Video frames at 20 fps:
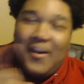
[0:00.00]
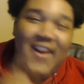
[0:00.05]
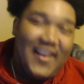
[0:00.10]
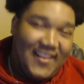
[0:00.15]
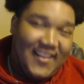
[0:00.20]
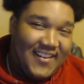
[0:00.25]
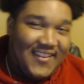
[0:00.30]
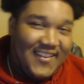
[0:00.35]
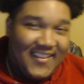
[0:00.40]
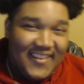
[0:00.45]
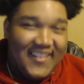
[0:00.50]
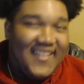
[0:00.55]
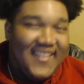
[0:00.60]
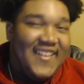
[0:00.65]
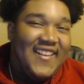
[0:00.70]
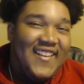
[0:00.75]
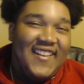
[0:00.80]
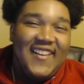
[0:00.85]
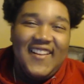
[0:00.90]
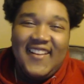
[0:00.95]
Bruh.
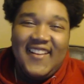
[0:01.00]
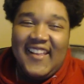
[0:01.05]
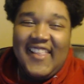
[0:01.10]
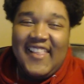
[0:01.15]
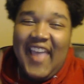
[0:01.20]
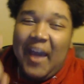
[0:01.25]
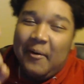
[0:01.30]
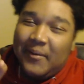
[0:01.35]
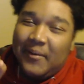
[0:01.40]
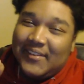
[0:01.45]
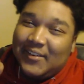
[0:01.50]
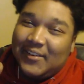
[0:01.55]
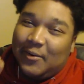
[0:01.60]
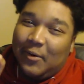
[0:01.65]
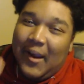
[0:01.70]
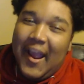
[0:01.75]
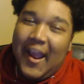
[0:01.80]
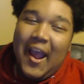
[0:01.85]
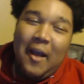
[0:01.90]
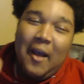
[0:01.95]
That was
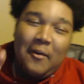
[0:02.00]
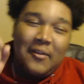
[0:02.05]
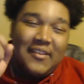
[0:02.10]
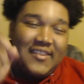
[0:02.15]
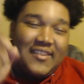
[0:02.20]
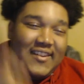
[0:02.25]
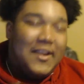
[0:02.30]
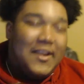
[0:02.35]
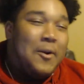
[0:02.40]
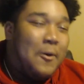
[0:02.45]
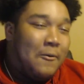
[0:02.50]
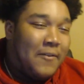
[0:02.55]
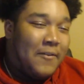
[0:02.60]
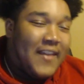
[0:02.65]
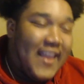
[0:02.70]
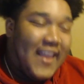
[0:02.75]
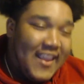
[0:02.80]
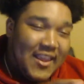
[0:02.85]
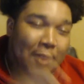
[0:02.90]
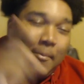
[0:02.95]
ground zero
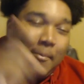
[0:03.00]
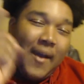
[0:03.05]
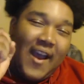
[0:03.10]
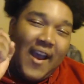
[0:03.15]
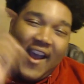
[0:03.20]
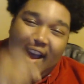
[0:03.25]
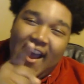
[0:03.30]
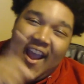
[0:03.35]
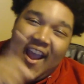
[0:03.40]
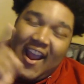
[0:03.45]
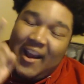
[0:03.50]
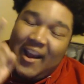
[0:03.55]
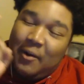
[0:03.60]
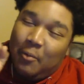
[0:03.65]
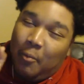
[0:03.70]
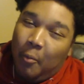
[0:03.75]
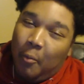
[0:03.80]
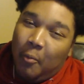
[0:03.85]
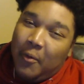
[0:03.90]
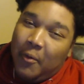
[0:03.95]
for getting your
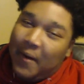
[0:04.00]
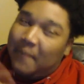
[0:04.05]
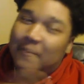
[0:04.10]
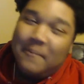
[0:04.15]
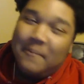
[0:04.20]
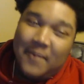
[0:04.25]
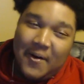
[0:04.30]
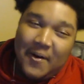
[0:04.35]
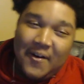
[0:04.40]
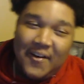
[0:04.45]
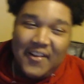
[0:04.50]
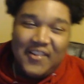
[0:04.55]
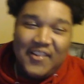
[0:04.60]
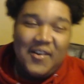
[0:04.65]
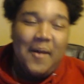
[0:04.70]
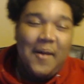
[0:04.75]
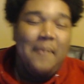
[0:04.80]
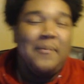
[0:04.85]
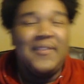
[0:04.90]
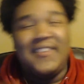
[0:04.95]
behind whooped,
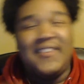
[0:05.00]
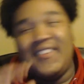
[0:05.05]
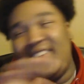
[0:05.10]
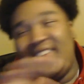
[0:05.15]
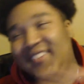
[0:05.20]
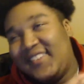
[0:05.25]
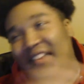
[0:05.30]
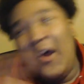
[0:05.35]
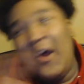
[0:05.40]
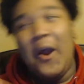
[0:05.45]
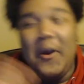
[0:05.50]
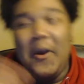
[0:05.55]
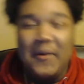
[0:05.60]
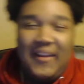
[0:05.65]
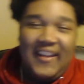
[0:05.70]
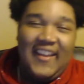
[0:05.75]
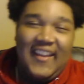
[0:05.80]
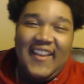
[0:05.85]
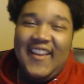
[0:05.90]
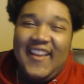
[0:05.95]
Mario. I'm
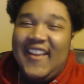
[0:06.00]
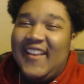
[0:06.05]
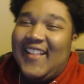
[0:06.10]
sorry.